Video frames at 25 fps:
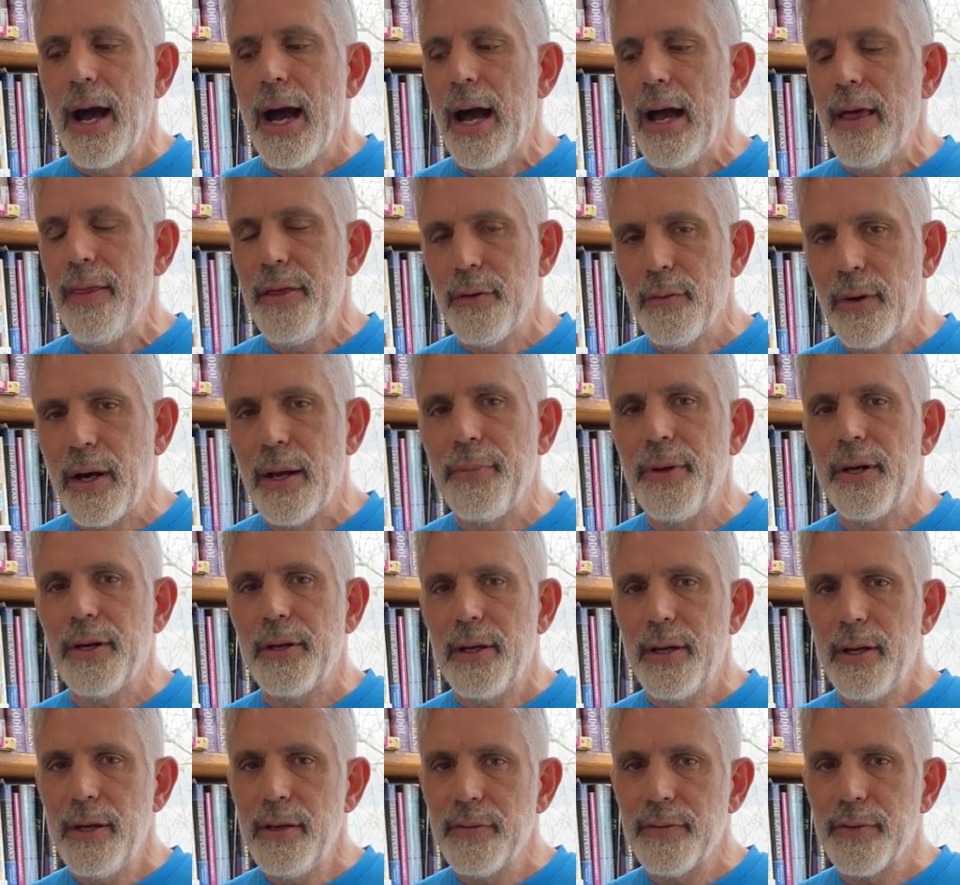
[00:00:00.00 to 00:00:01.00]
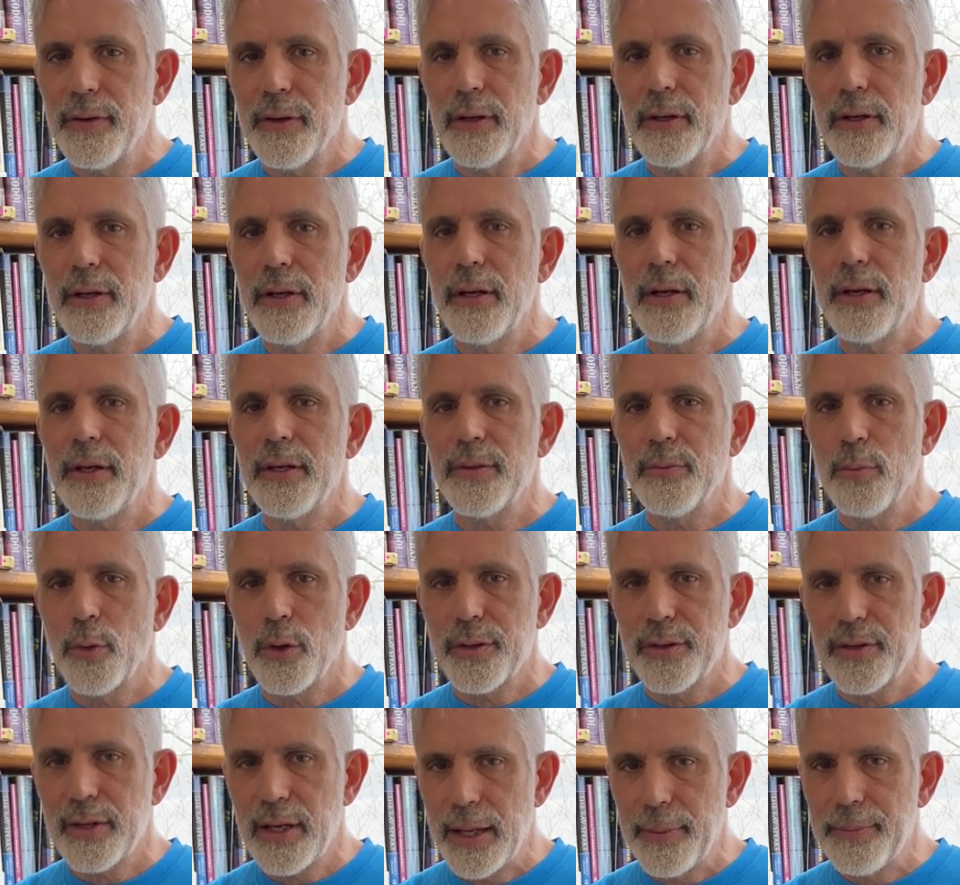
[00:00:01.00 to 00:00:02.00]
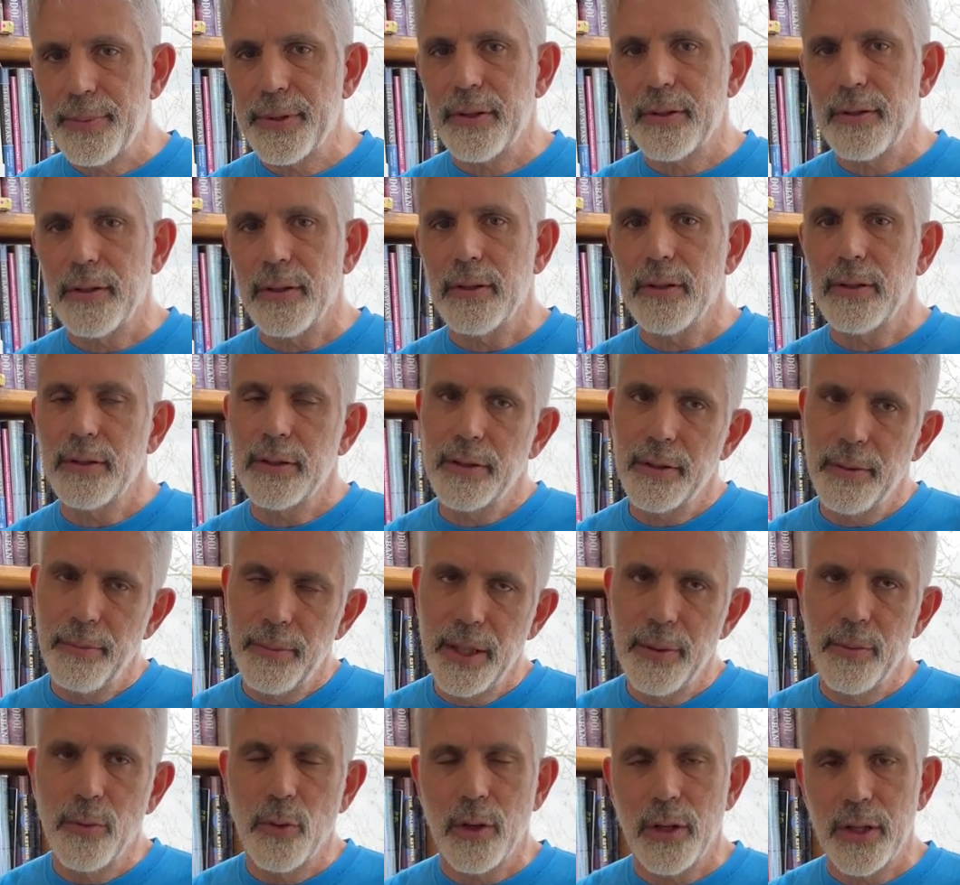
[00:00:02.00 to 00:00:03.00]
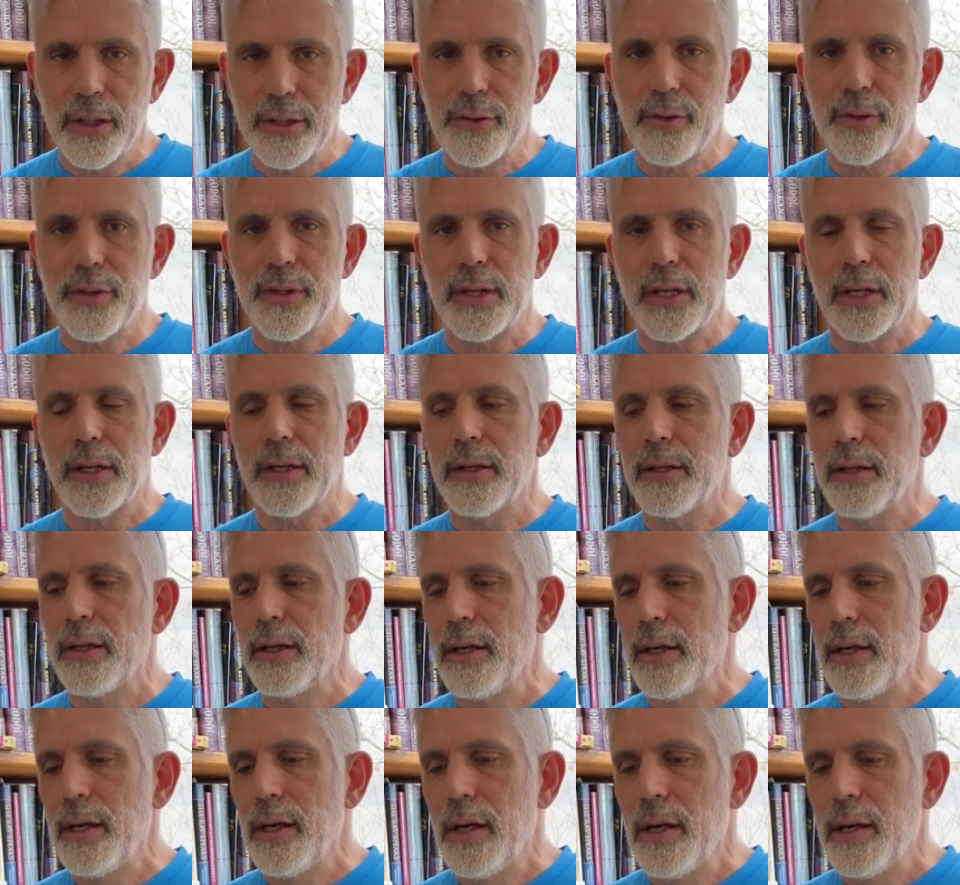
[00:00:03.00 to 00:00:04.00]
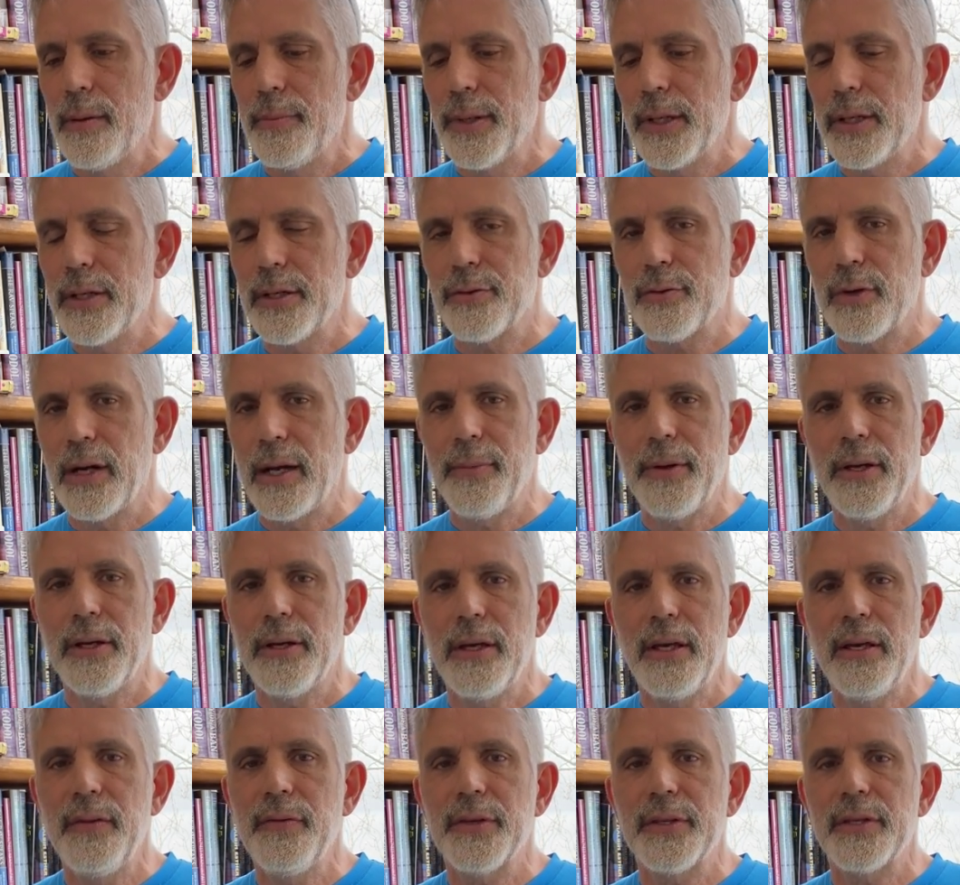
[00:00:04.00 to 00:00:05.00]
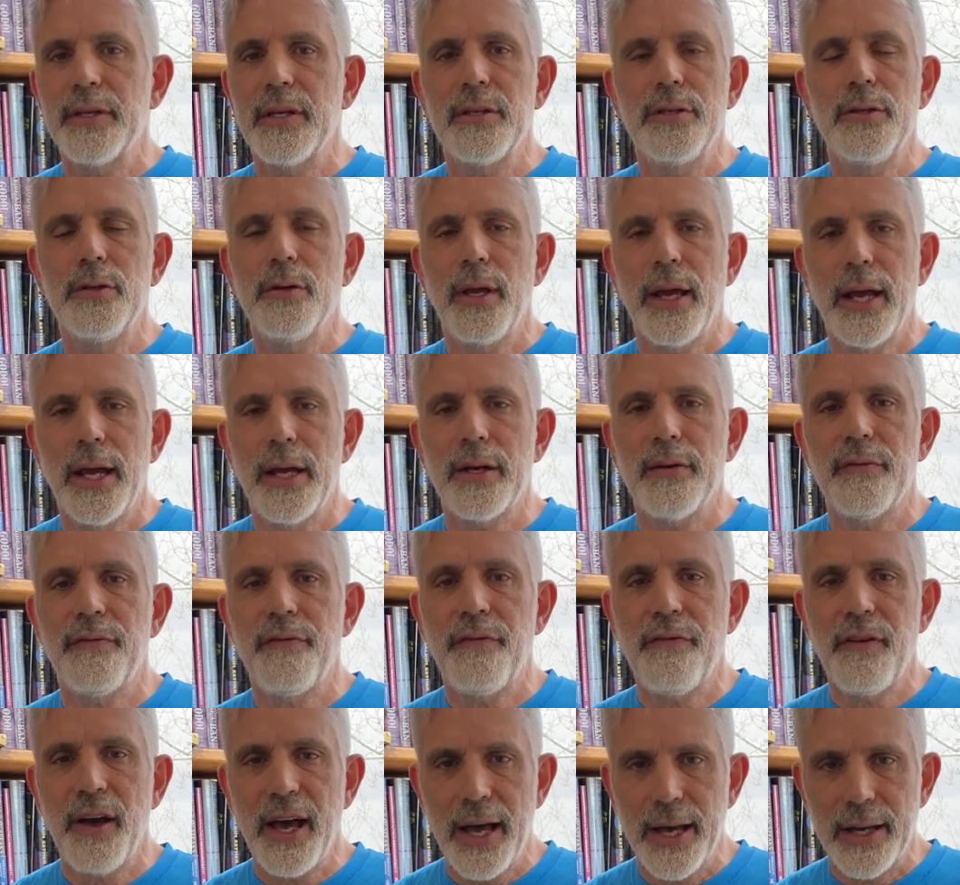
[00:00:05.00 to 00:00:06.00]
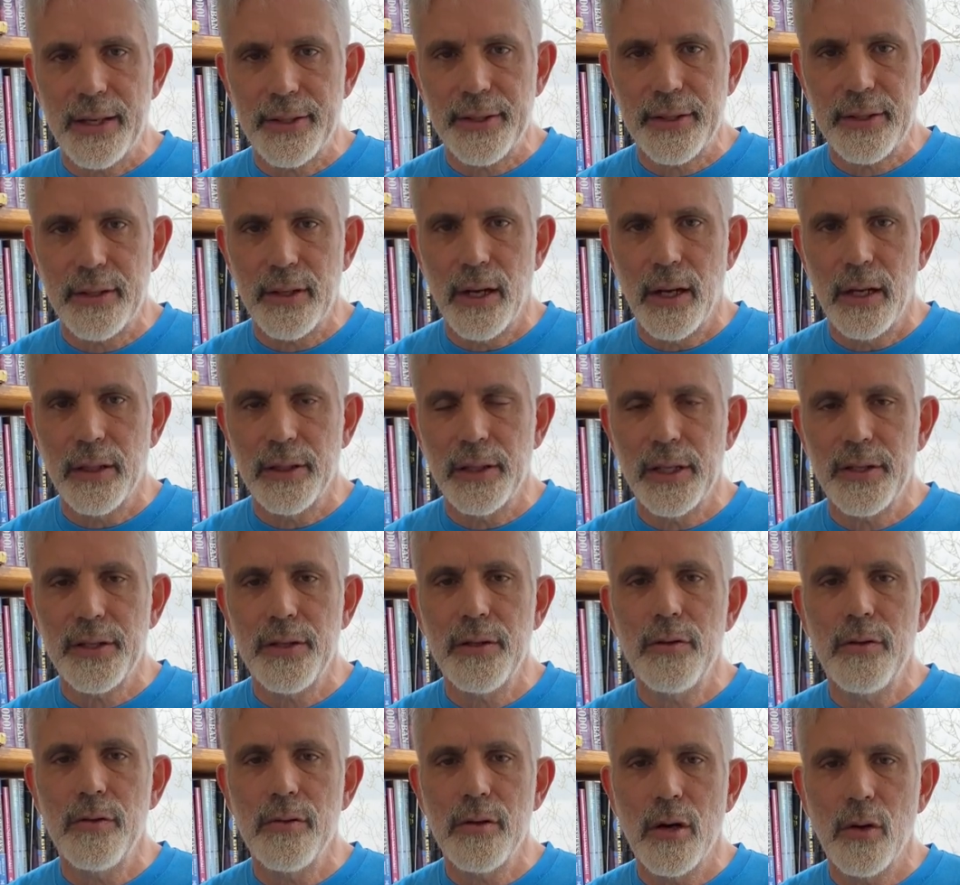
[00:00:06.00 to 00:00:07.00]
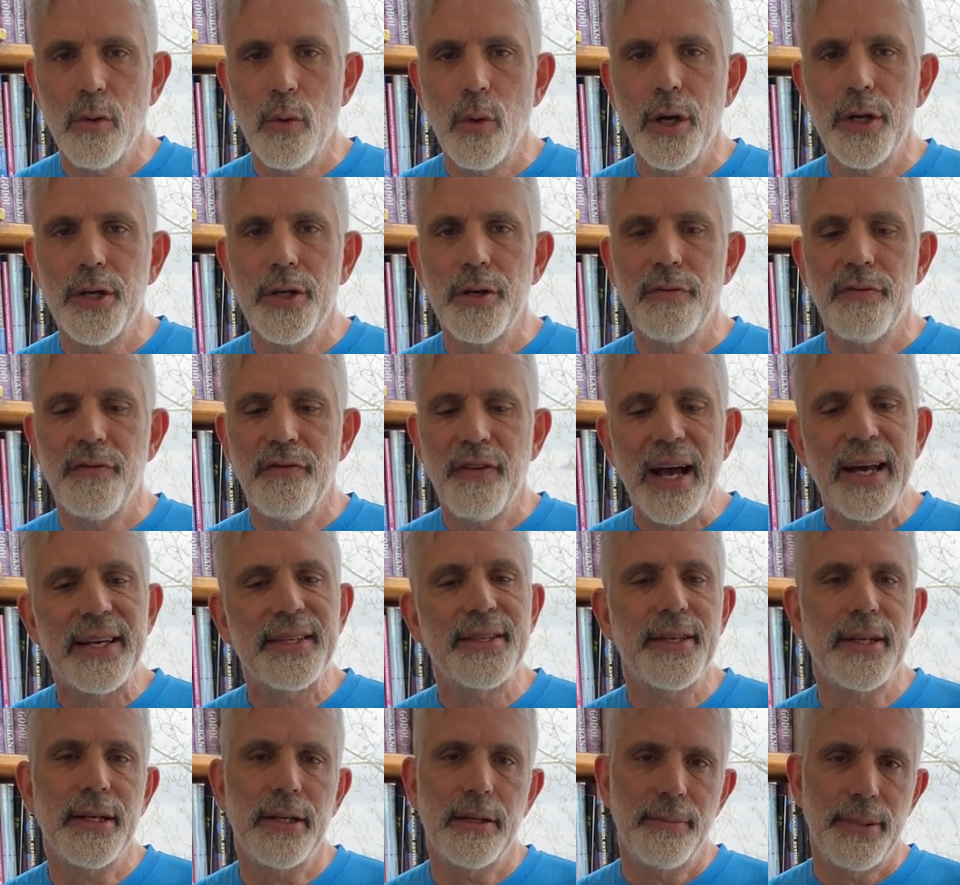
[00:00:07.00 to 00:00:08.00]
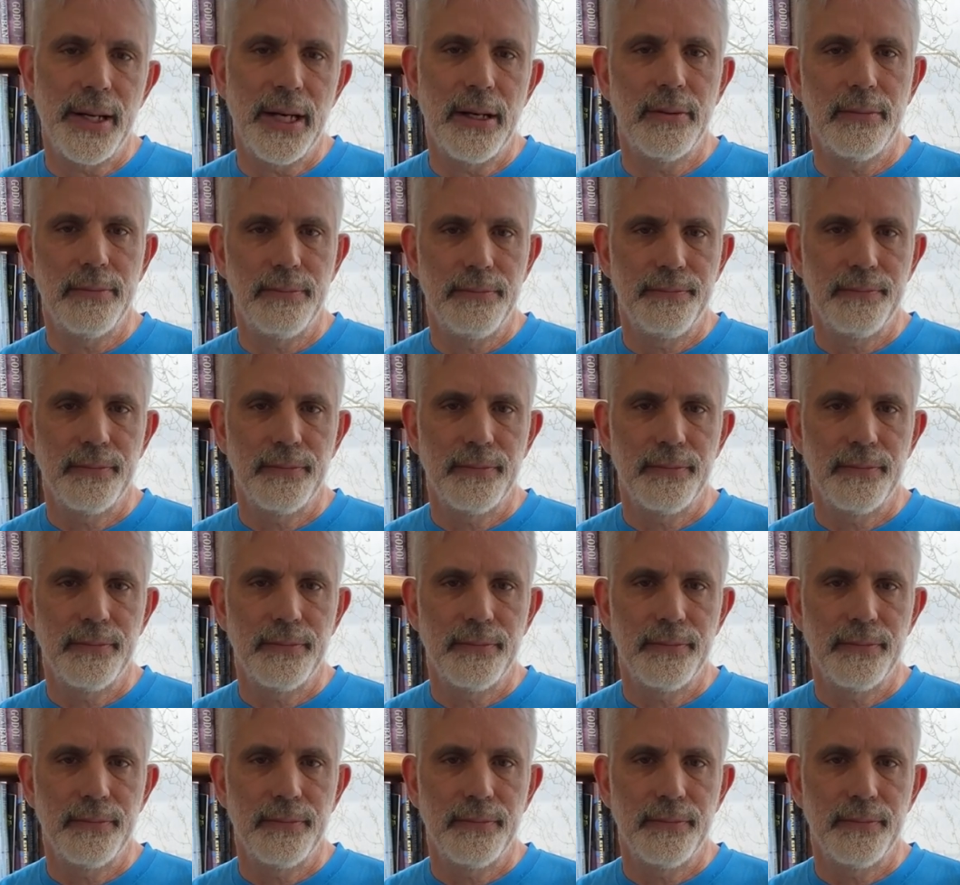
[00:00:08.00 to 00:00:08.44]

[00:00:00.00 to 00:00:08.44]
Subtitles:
I think Rabbi Akiva is more skeptical and to me more interesting, because Rabbi Akiva says you can't fast unless you know what you're fasting about.